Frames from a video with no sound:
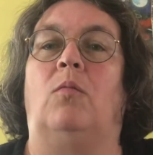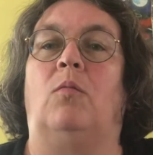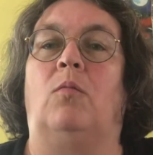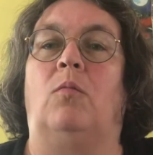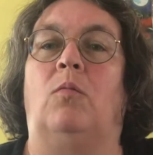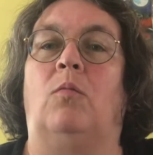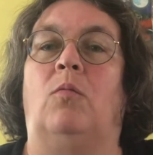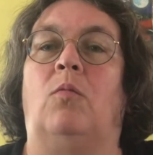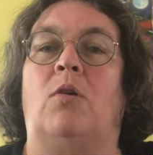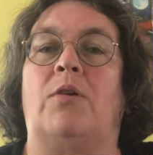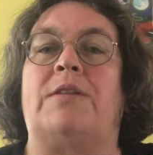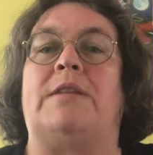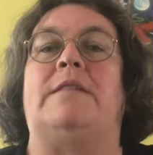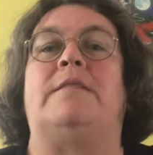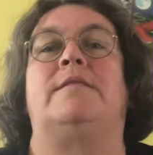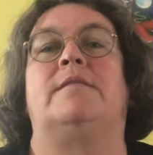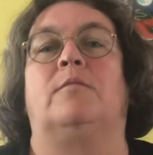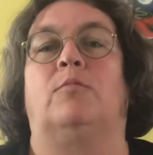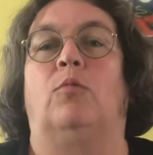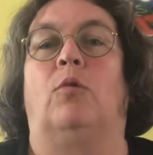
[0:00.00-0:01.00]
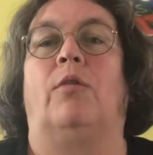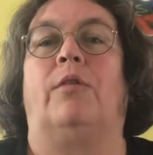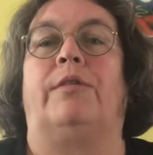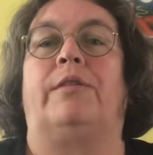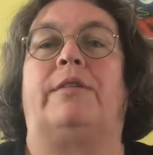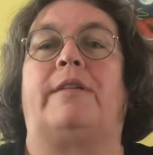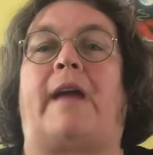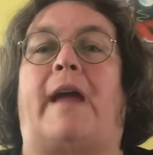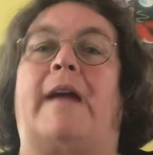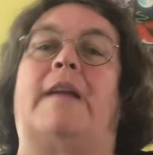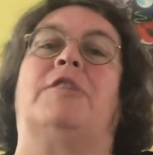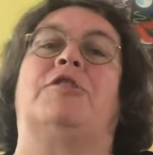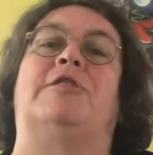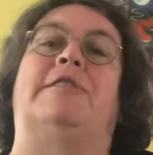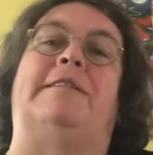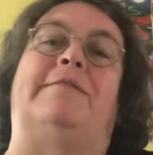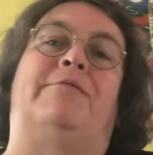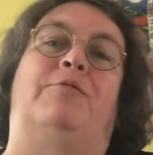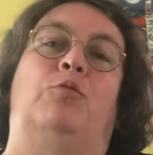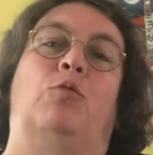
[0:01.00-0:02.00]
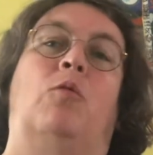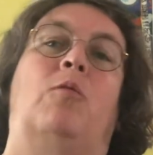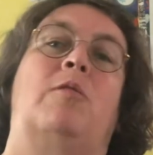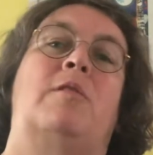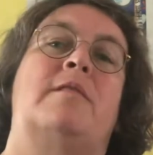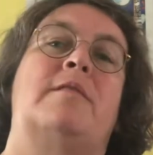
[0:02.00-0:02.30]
what is a wand actually for?